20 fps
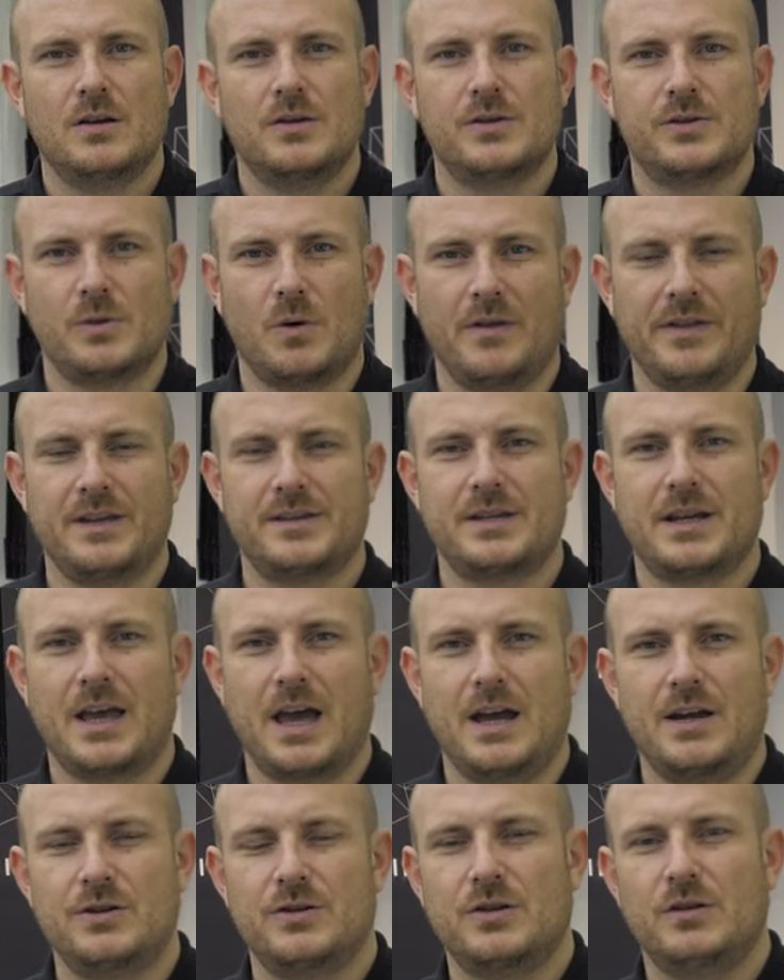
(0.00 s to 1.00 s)
So on this
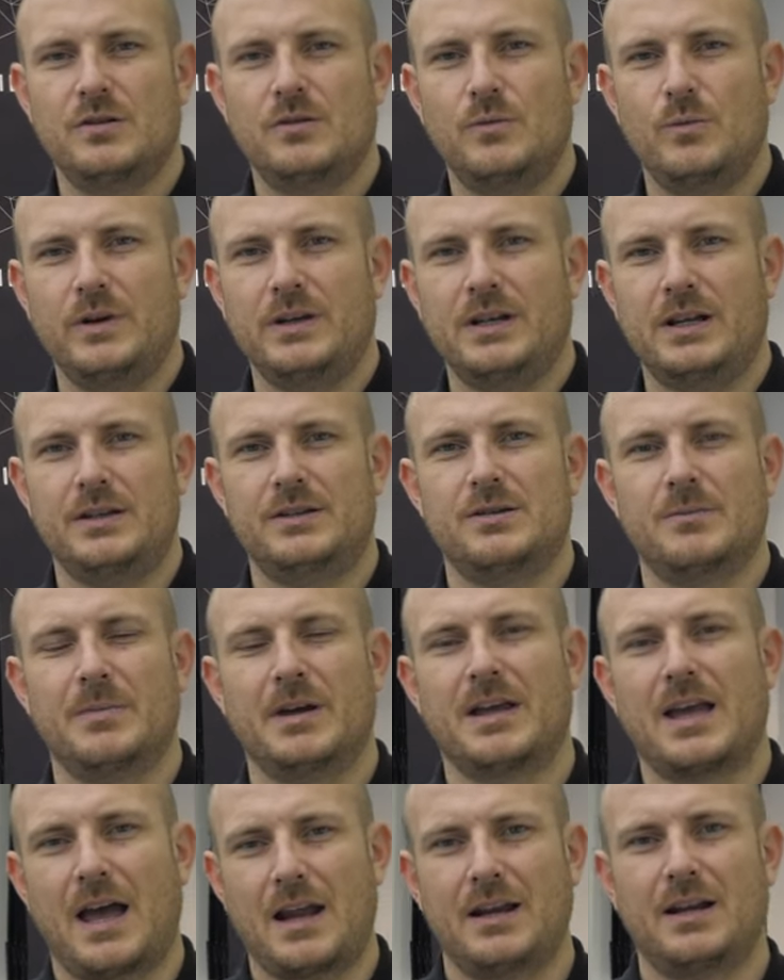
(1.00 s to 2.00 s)
occasion, we need to
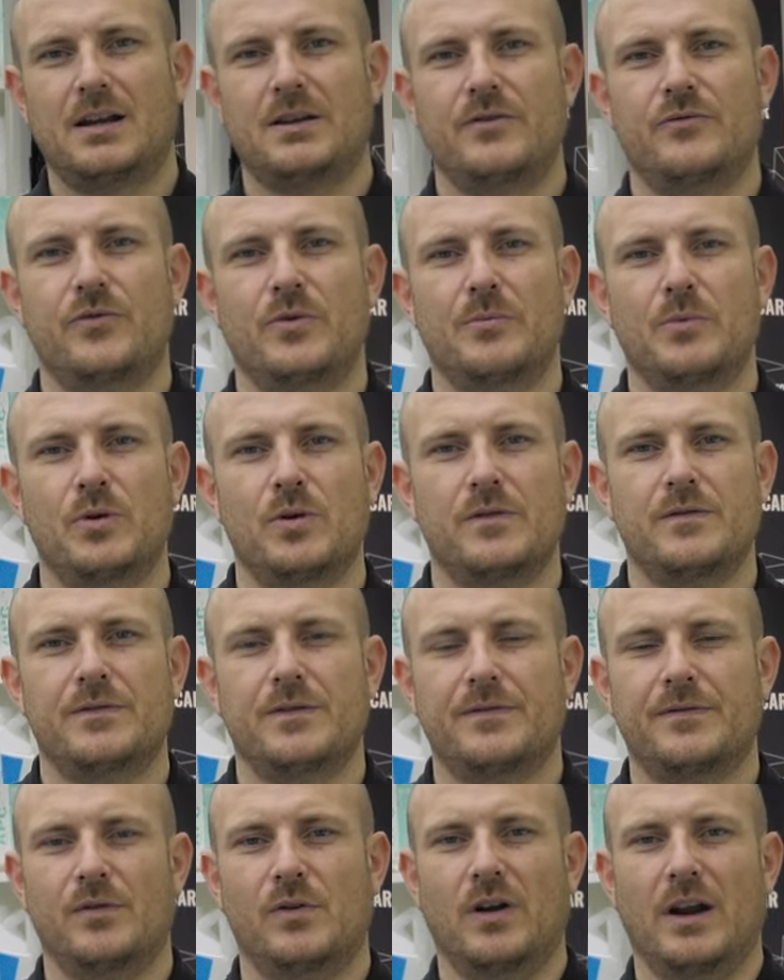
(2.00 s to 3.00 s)
mechanically remove
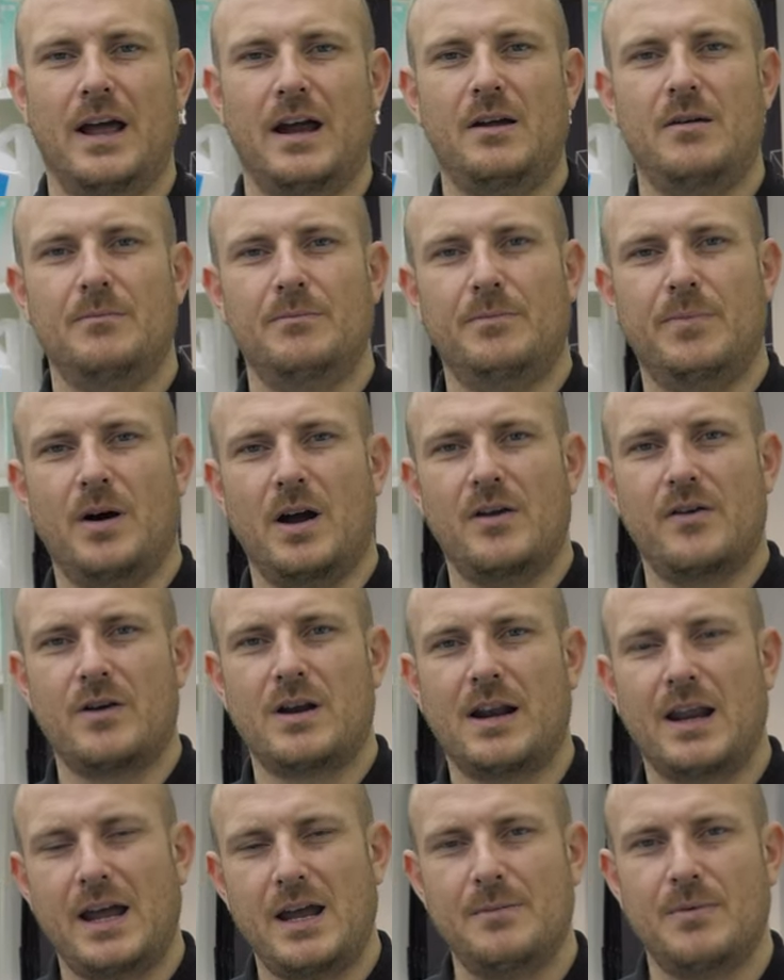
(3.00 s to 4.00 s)
the fallout by a
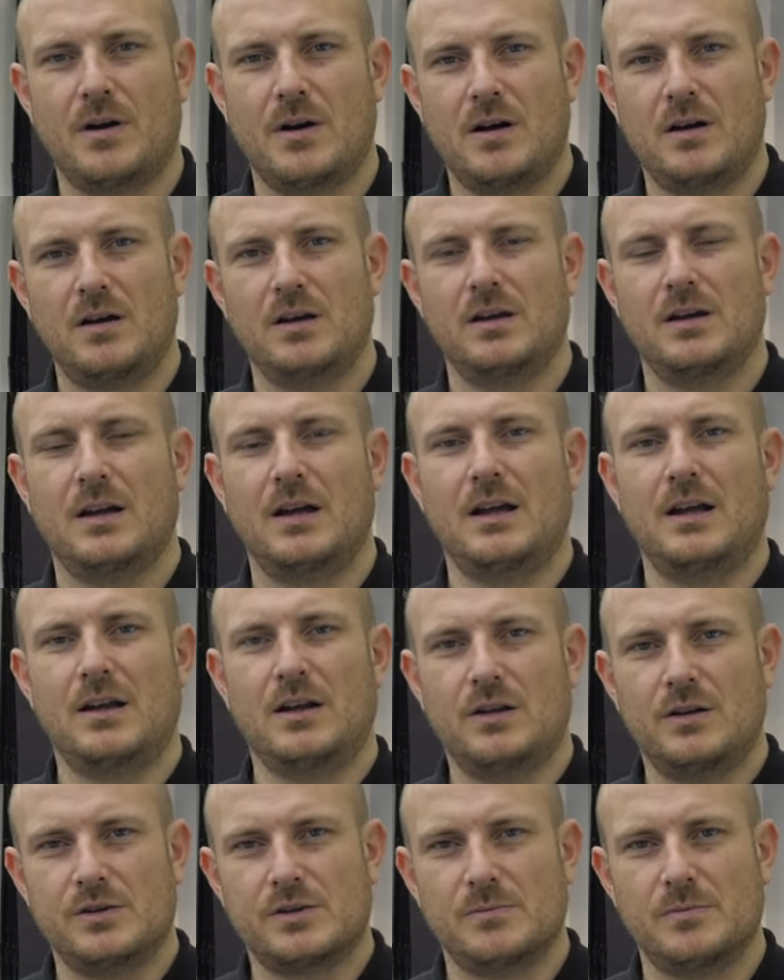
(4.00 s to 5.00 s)
clay bar,
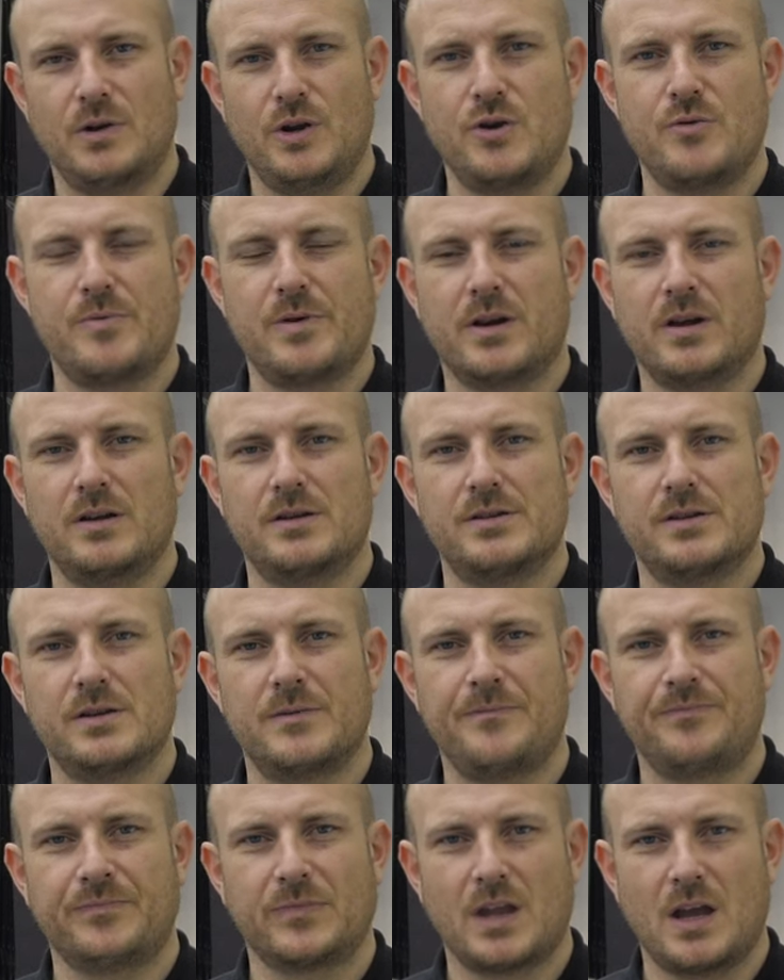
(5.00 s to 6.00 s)
some lubricant,
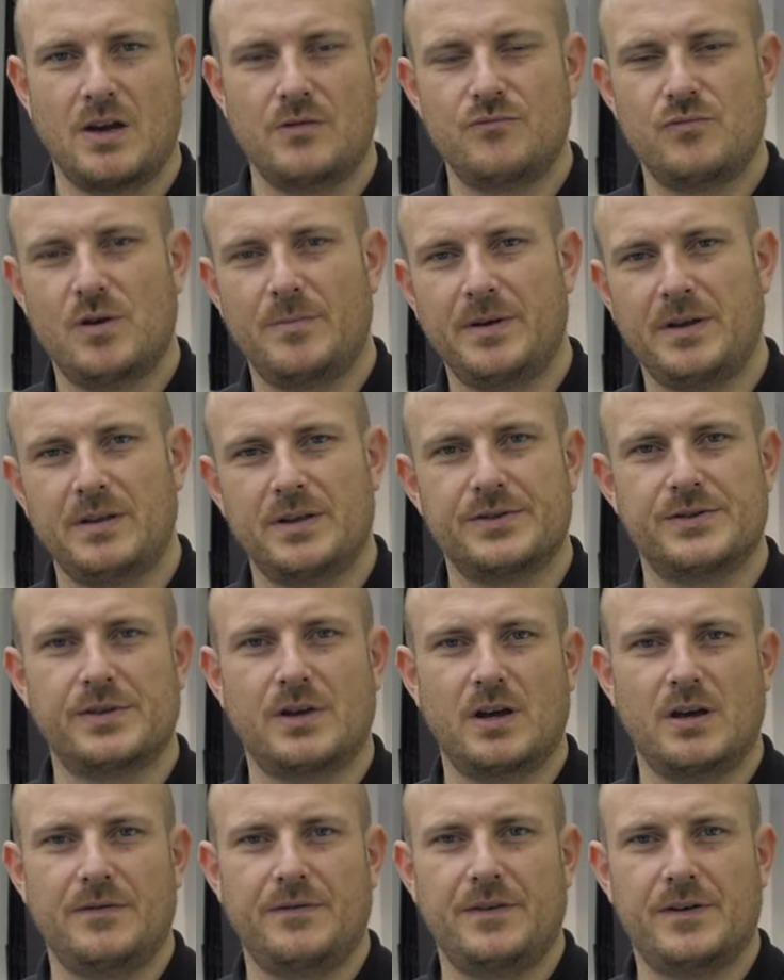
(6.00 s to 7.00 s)
and rubbing the
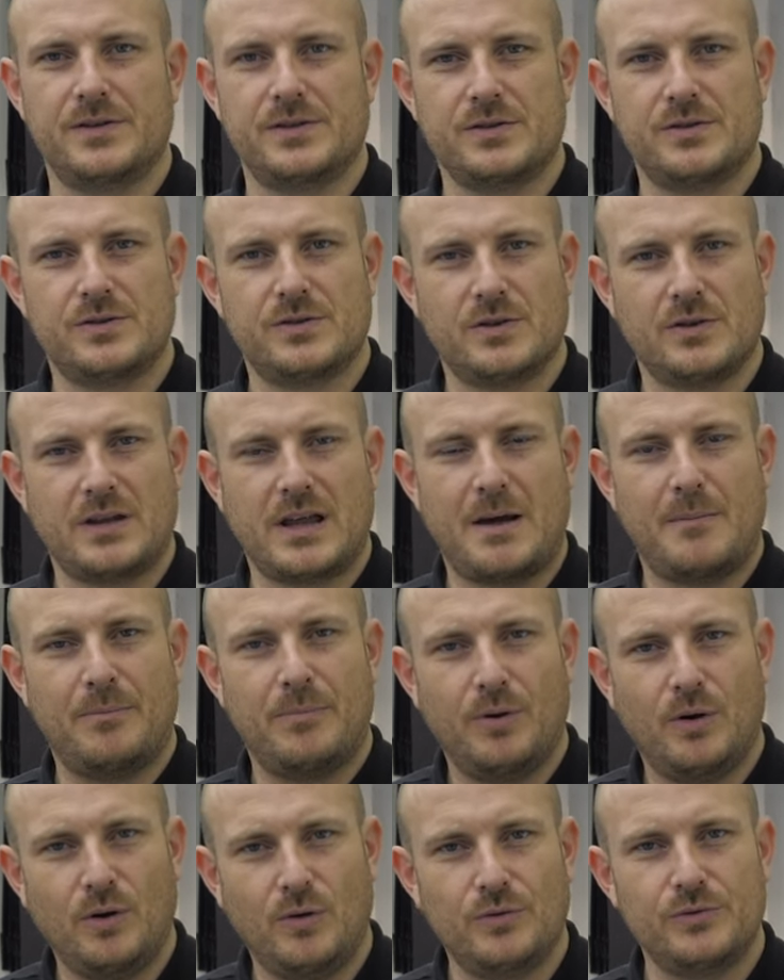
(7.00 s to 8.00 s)
surface until
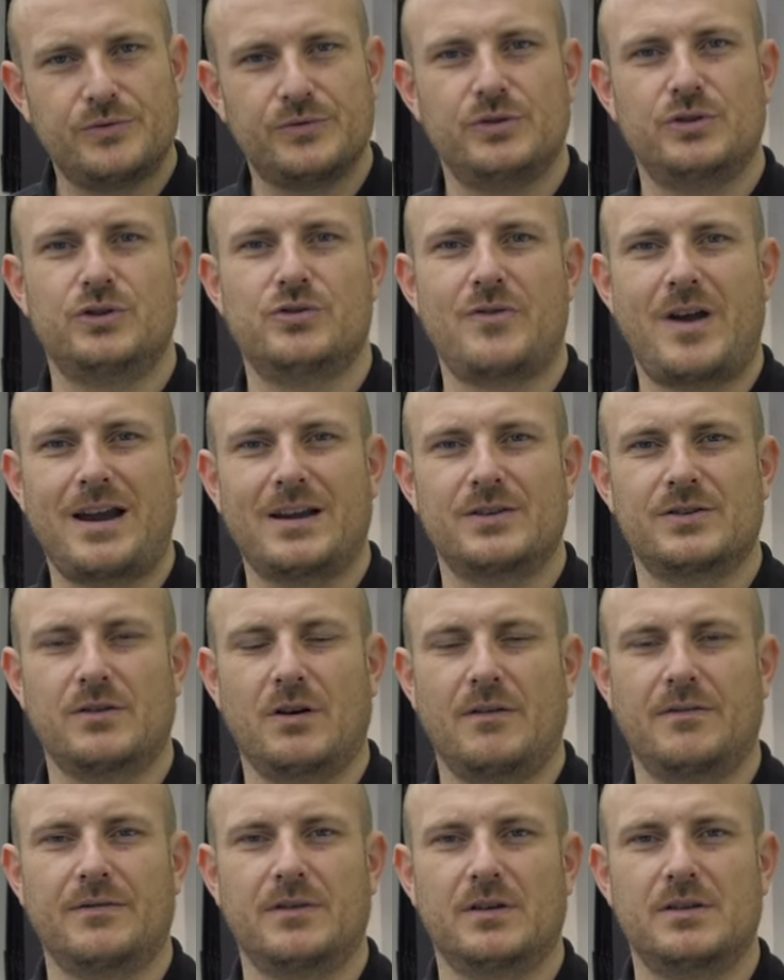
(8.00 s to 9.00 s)
that pulls and drags
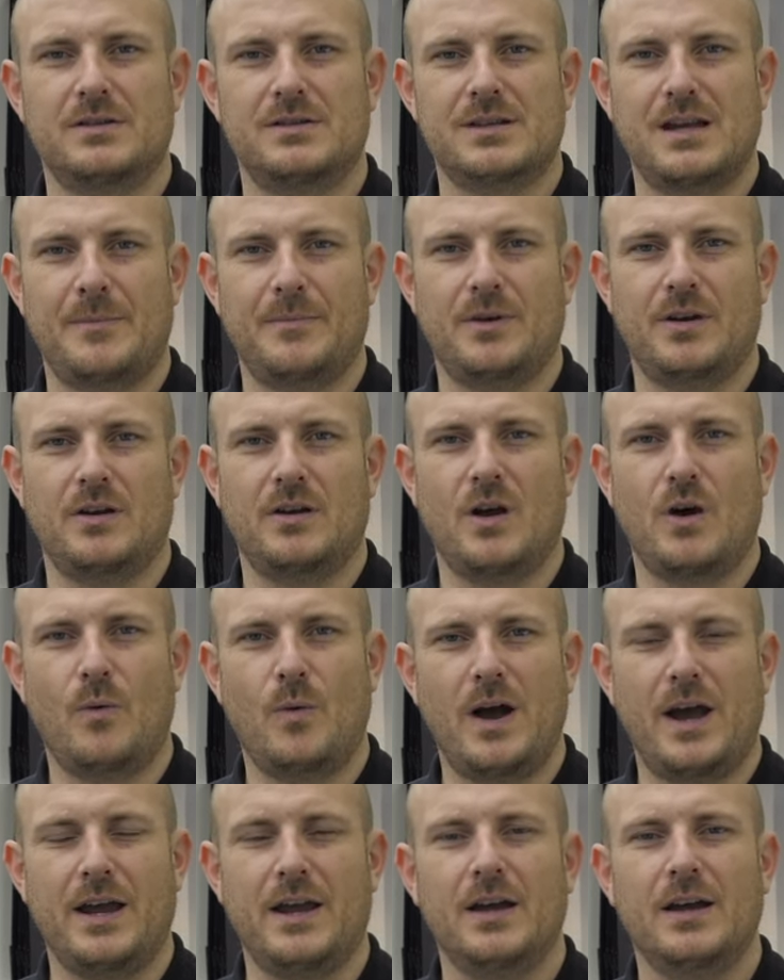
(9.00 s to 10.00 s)
off the contaminant
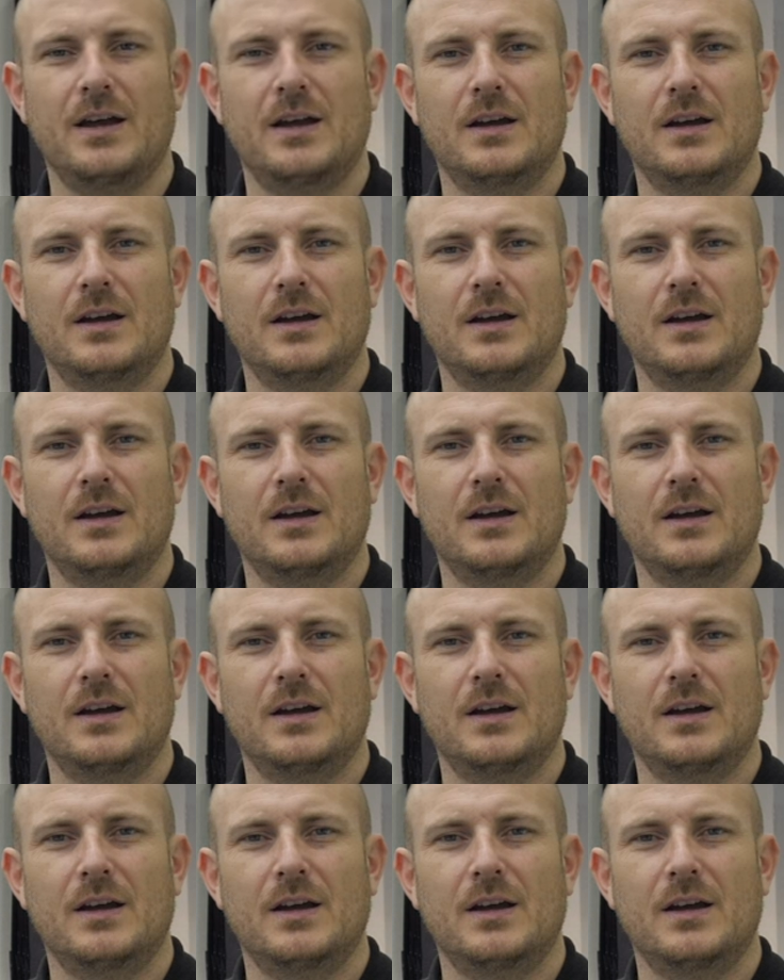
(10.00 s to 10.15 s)
away.